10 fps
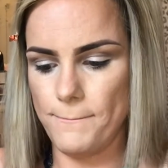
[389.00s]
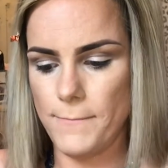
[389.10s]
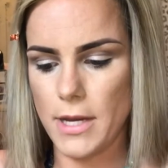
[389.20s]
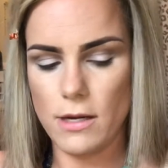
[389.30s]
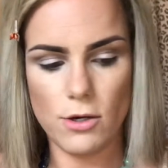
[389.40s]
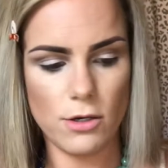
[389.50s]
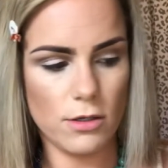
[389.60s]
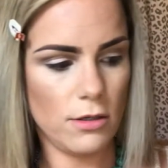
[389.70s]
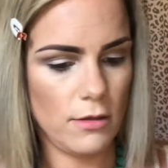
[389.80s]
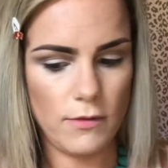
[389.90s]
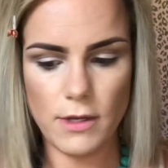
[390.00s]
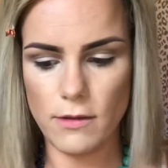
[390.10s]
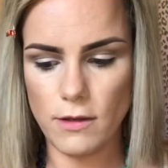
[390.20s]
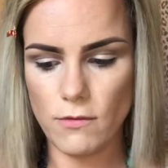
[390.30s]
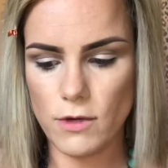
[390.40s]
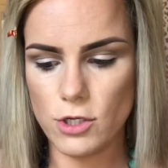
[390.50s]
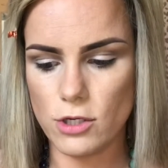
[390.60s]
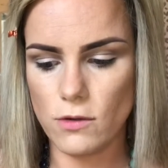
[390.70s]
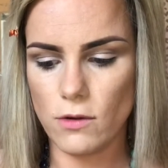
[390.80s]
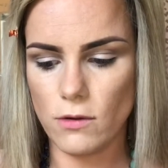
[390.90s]
better than the
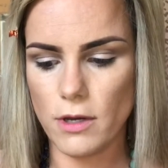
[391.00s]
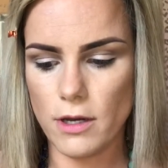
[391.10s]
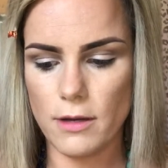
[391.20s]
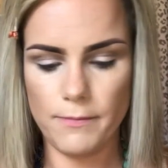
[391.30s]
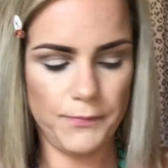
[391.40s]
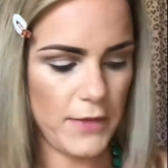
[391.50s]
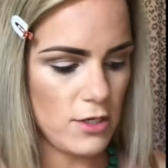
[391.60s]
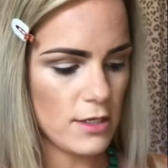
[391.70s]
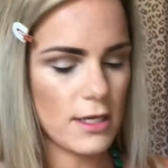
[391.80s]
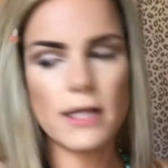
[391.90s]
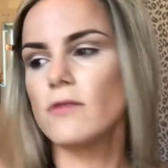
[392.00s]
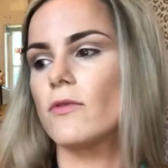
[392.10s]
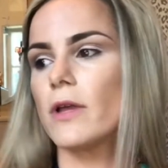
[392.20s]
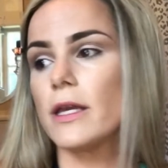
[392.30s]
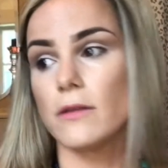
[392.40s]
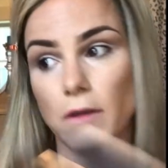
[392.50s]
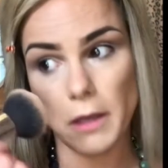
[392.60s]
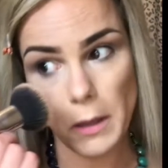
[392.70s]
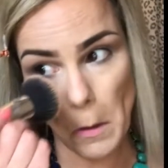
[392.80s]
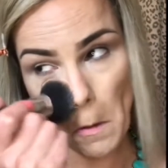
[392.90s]
original. I just kind of like
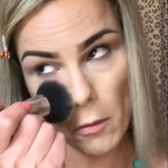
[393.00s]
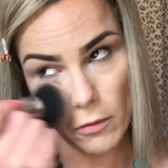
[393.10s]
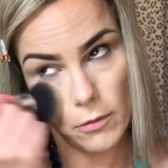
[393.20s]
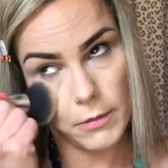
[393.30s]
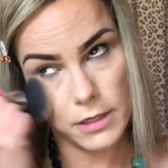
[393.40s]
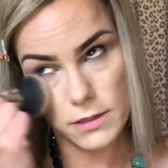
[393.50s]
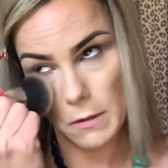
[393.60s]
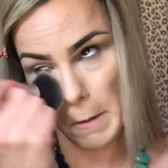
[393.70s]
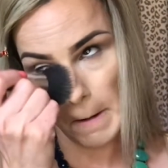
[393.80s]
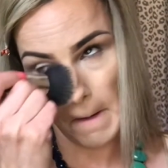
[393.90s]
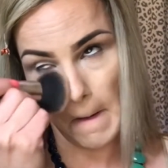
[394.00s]
the luminous look.